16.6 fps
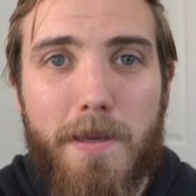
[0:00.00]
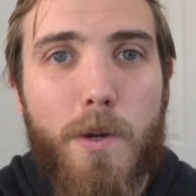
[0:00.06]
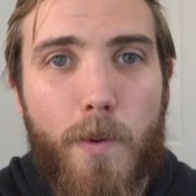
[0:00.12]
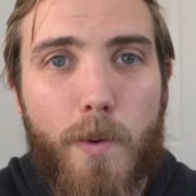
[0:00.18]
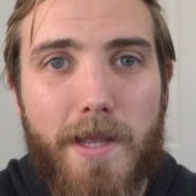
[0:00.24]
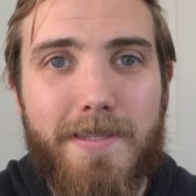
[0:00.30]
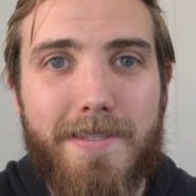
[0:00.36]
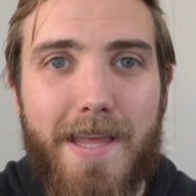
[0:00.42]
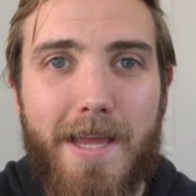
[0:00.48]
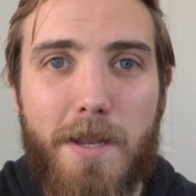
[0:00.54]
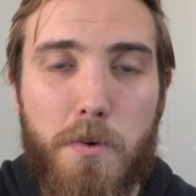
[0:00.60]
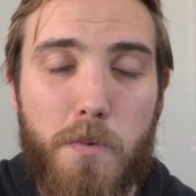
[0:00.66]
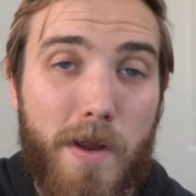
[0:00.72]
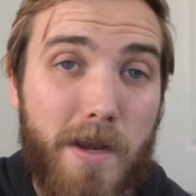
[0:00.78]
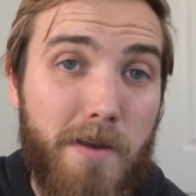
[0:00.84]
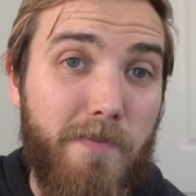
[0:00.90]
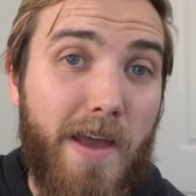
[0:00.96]
Queenslander
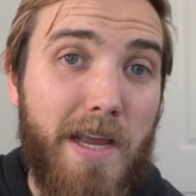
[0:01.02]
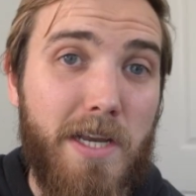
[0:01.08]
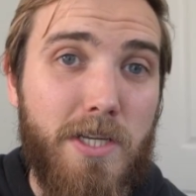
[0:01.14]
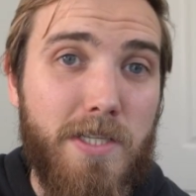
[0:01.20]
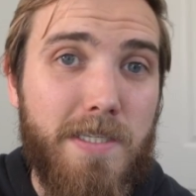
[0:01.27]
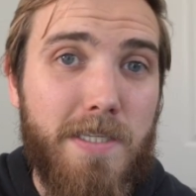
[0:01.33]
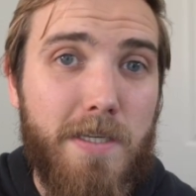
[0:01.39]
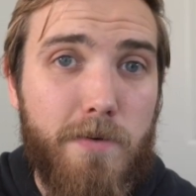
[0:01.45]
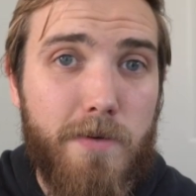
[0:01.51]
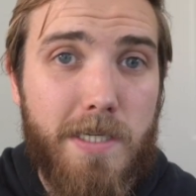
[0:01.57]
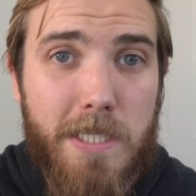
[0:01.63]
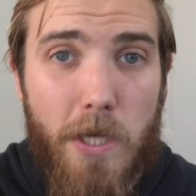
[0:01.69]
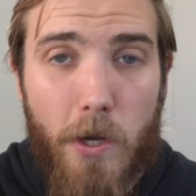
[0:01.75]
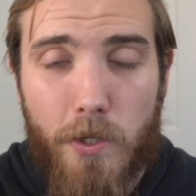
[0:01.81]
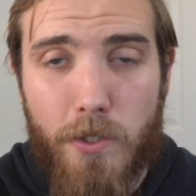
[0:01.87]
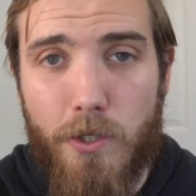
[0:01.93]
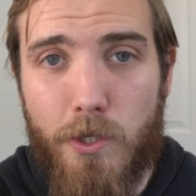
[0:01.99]
renovation series
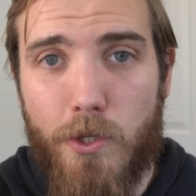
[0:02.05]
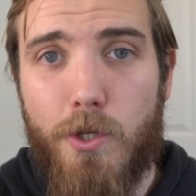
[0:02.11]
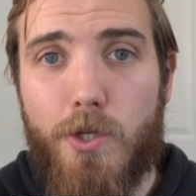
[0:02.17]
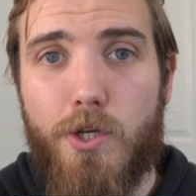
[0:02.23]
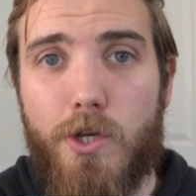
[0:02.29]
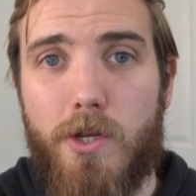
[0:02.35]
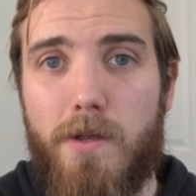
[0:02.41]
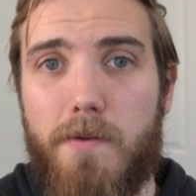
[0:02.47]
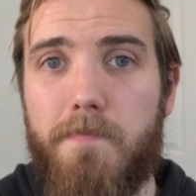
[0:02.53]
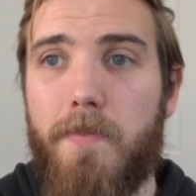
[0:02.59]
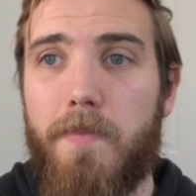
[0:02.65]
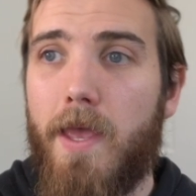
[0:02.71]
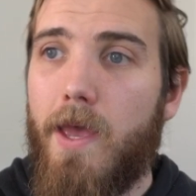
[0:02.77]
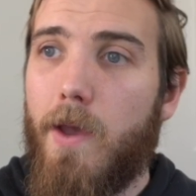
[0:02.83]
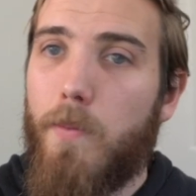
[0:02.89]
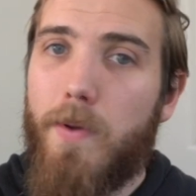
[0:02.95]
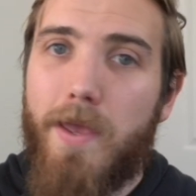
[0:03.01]
on YouTube.
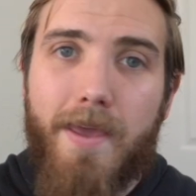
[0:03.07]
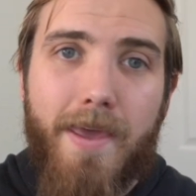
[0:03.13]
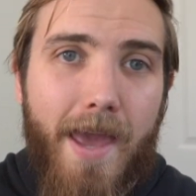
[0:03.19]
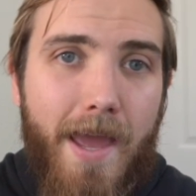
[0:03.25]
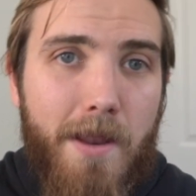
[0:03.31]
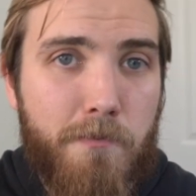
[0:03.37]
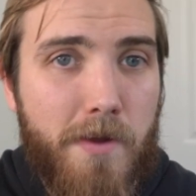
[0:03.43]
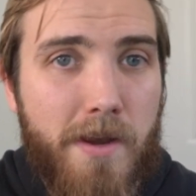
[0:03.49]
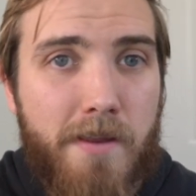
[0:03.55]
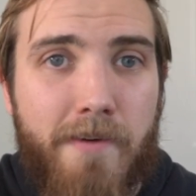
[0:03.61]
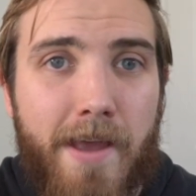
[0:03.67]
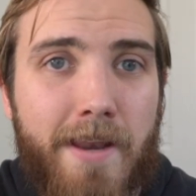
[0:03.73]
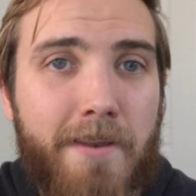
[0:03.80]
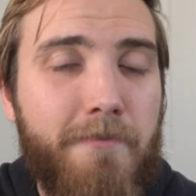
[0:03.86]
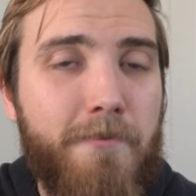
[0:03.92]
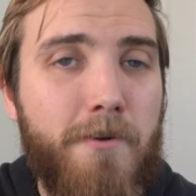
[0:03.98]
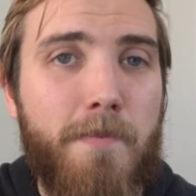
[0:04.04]
We again
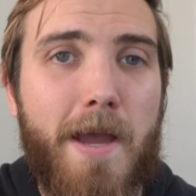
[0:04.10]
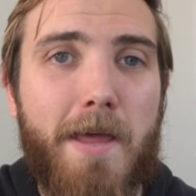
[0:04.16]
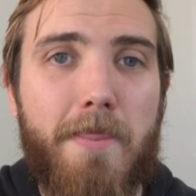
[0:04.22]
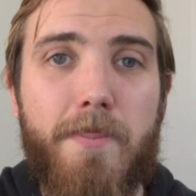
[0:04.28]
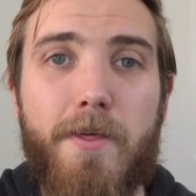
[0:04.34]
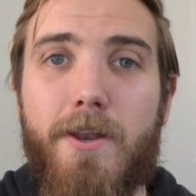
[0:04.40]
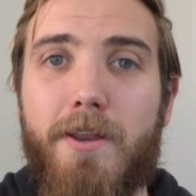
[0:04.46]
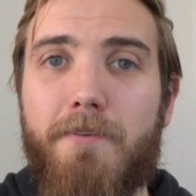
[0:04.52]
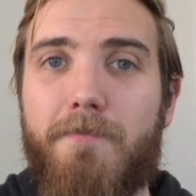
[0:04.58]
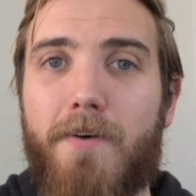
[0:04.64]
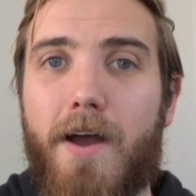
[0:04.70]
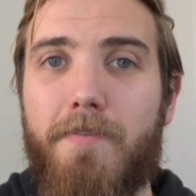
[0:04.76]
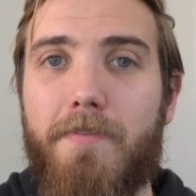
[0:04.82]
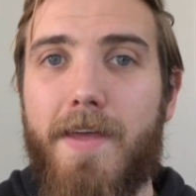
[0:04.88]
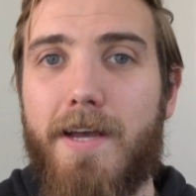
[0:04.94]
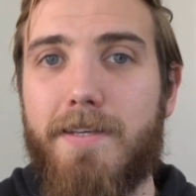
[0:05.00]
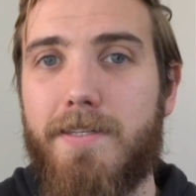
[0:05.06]
renovated for about
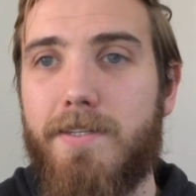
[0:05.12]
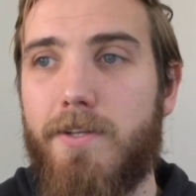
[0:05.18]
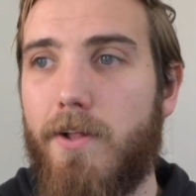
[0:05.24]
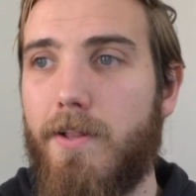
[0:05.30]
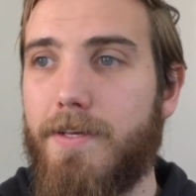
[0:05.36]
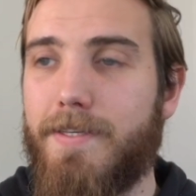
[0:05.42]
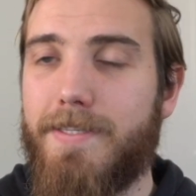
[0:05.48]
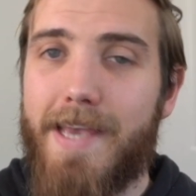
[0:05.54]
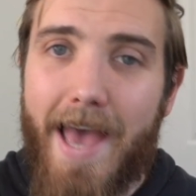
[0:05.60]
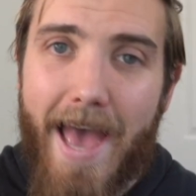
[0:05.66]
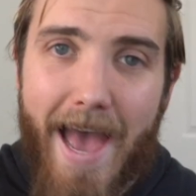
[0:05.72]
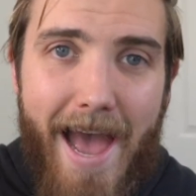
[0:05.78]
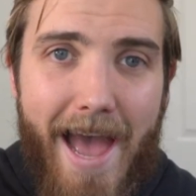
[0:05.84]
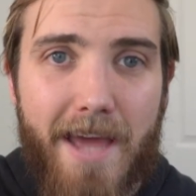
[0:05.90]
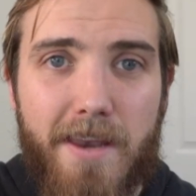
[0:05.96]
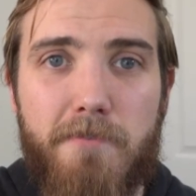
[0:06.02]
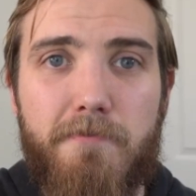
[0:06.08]
$35,000,
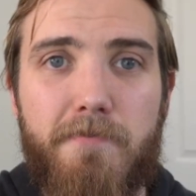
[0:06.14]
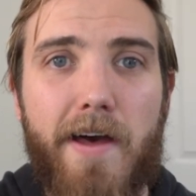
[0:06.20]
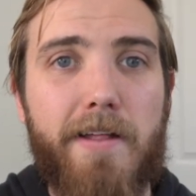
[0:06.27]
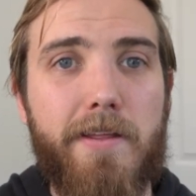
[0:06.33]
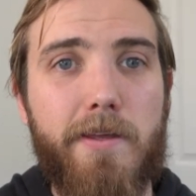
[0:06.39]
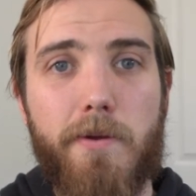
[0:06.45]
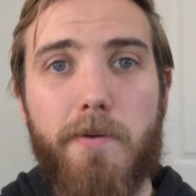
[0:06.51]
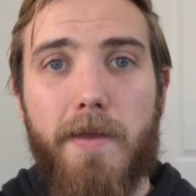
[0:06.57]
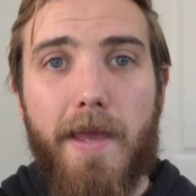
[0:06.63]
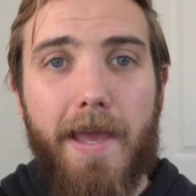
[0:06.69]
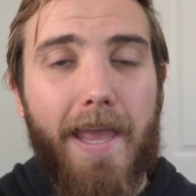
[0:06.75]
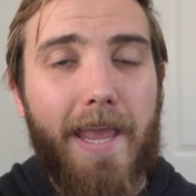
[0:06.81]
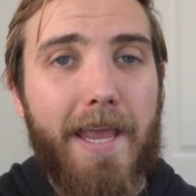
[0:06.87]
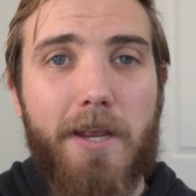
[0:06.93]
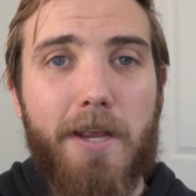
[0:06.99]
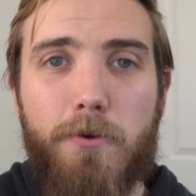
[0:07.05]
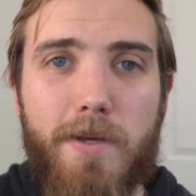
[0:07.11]
added value,
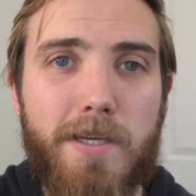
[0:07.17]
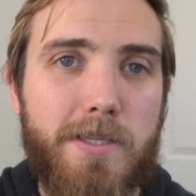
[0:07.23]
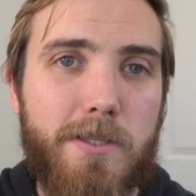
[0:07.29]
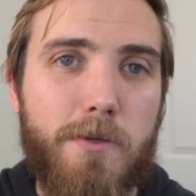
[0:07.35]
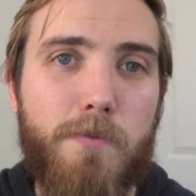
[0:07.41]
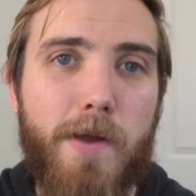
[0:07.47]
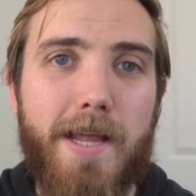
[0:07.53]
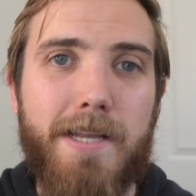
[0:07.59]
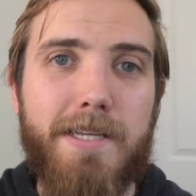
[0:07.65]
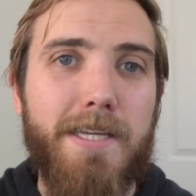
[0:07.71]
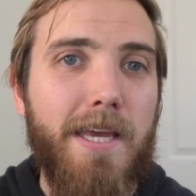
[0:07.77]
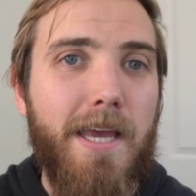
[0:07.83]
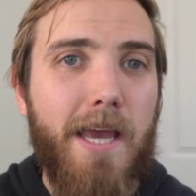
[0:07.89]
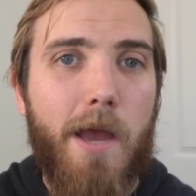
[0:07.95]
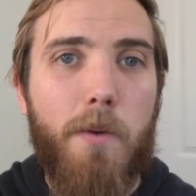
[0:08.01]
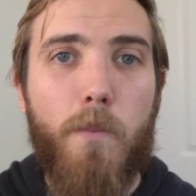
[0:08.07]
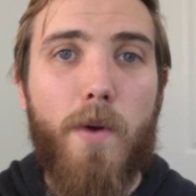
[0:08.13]
increased the rent,
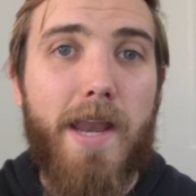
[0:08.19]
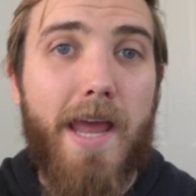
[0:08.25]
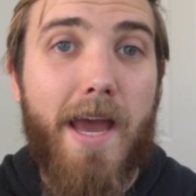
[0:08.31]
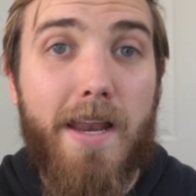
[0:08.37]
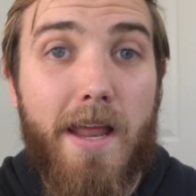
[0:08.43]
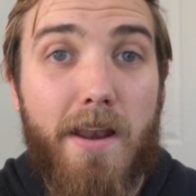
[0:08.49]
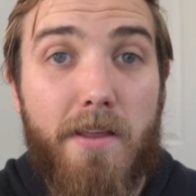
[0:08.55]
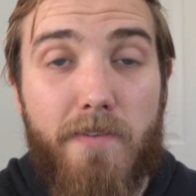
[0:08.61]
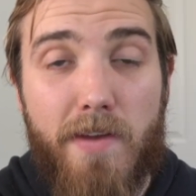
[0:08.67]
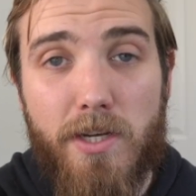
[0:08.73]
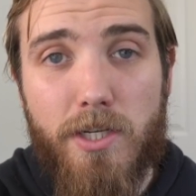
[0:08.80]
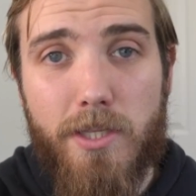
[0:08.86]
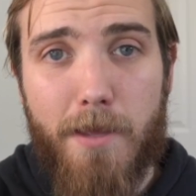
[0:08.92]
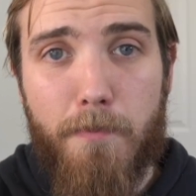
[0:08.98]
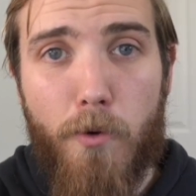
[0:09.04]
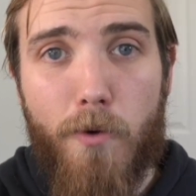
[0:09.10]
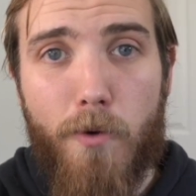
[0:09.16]
and went out and
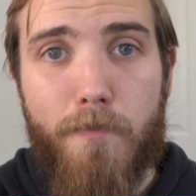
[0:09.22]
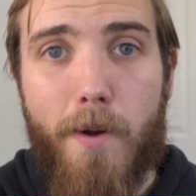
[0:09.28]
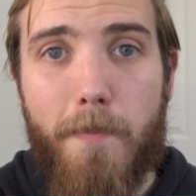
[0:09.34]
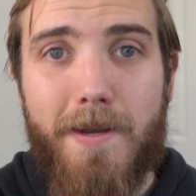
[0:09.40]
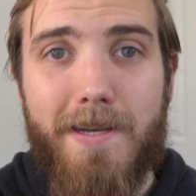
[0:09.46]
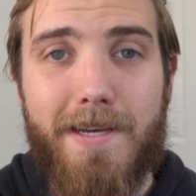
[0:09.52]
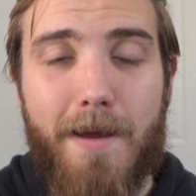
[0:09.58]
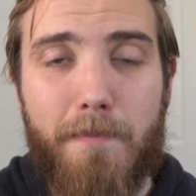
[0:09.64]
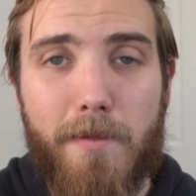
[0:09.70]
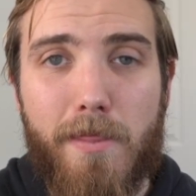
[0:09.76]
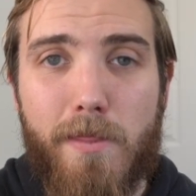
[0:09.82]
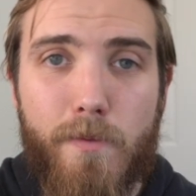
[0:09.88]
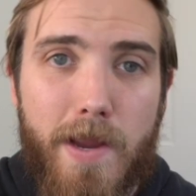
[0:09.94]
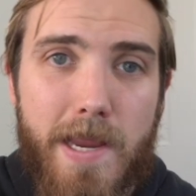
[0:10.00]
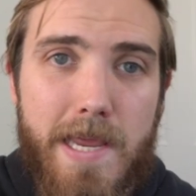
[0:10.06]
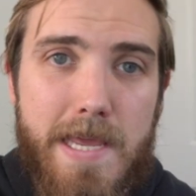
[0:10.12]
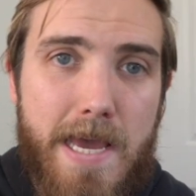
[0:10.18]
eventually bought property number
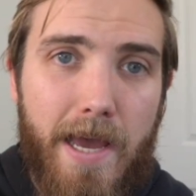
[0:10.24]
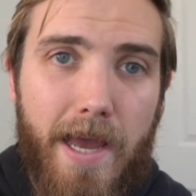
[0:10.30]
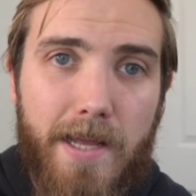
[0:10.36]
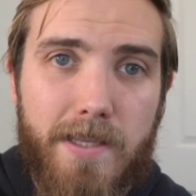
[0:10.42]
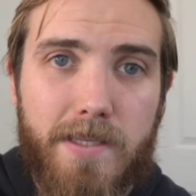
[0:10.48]
3, and